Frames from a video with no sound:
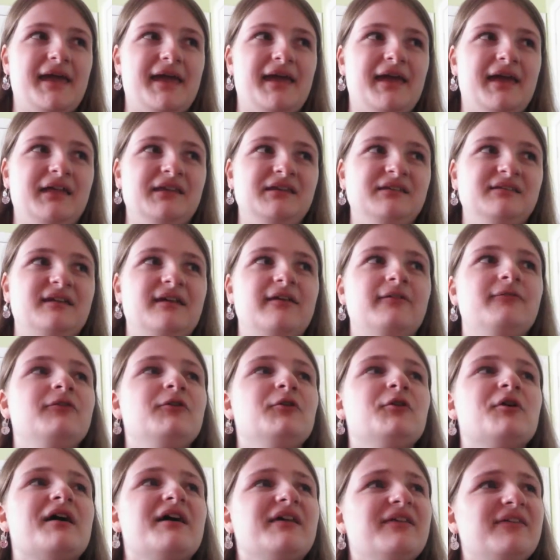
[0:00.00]
And if
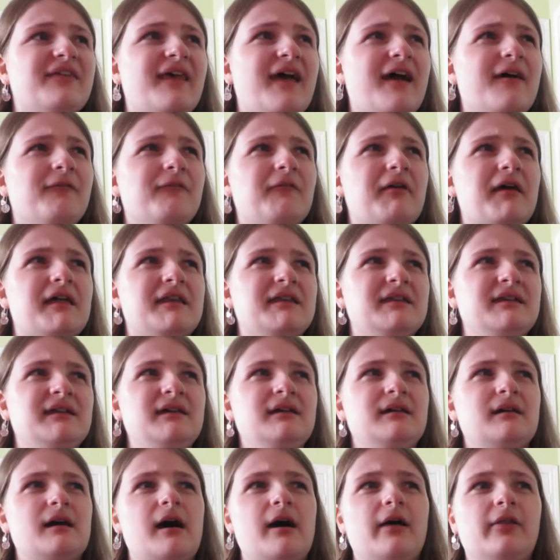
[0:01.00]
you guys have
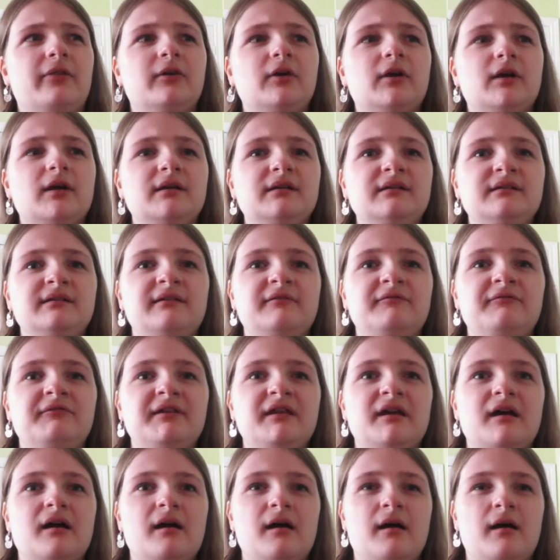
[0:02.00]
any other
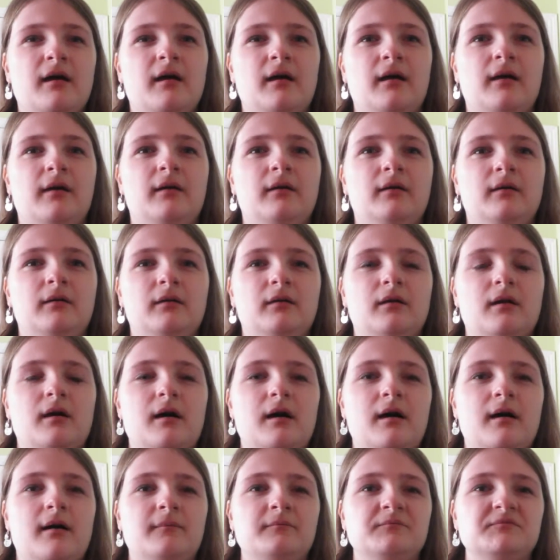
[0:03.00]
Nivea
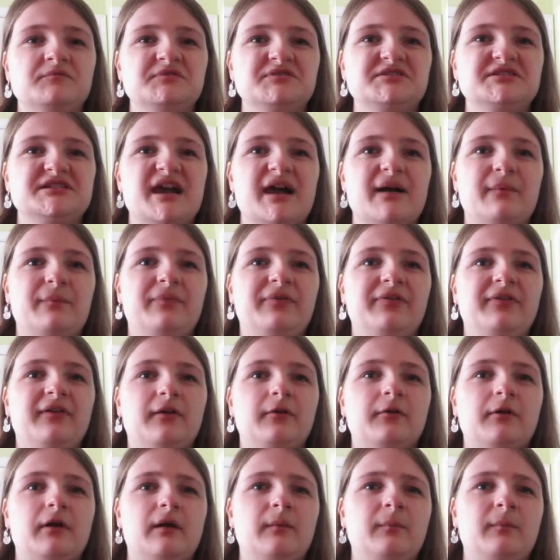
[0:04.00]
um,
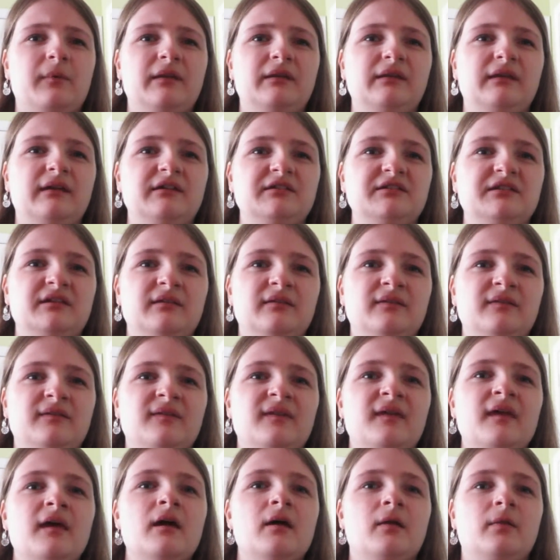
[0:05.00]
chapstick recommendations,
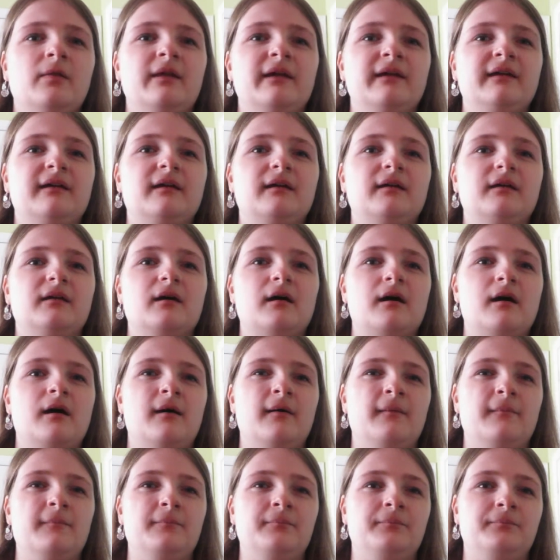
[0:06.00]
like
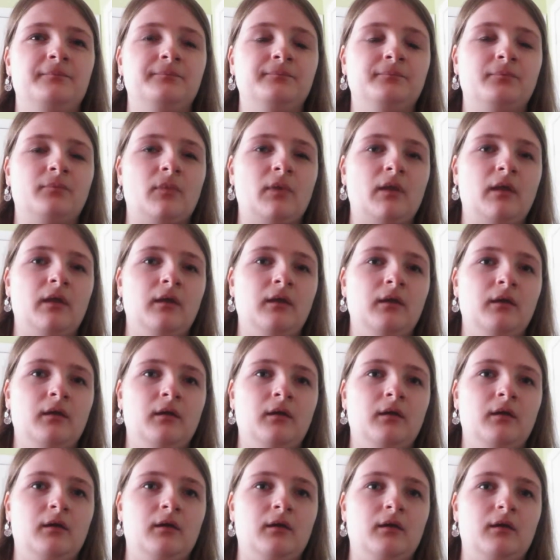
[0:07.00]
um,
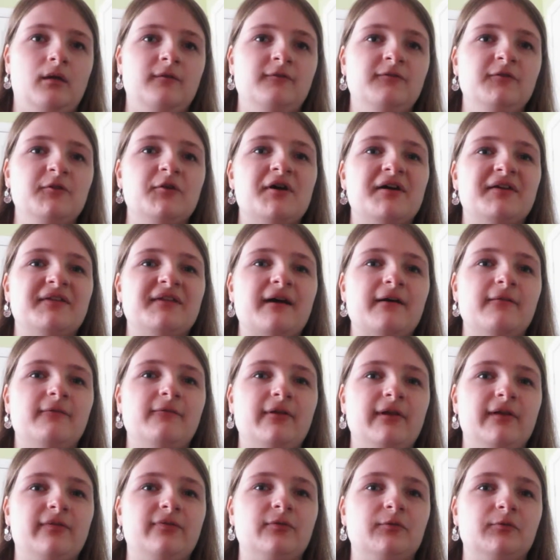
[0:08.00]
if you guys have
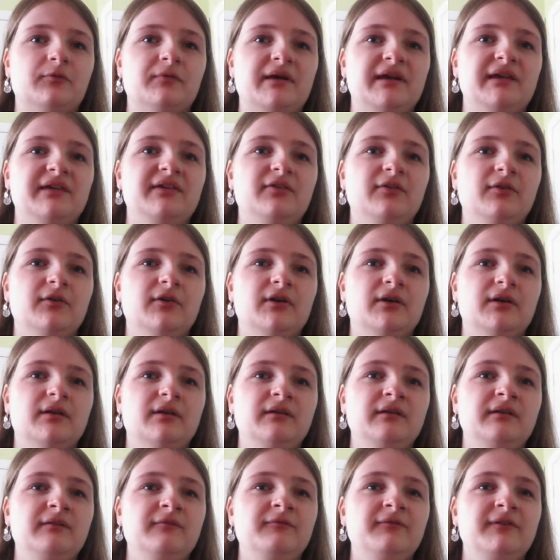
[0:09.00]
like the regular
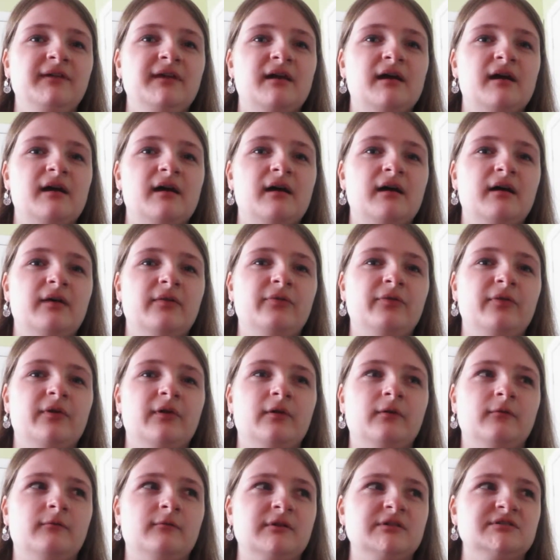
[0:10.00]
Nivea,
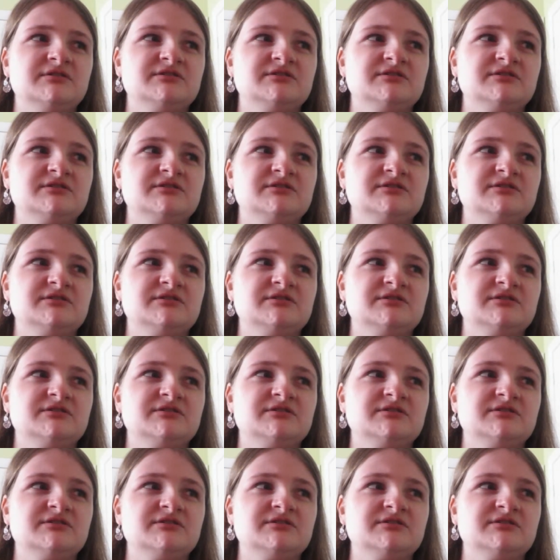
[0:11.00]
their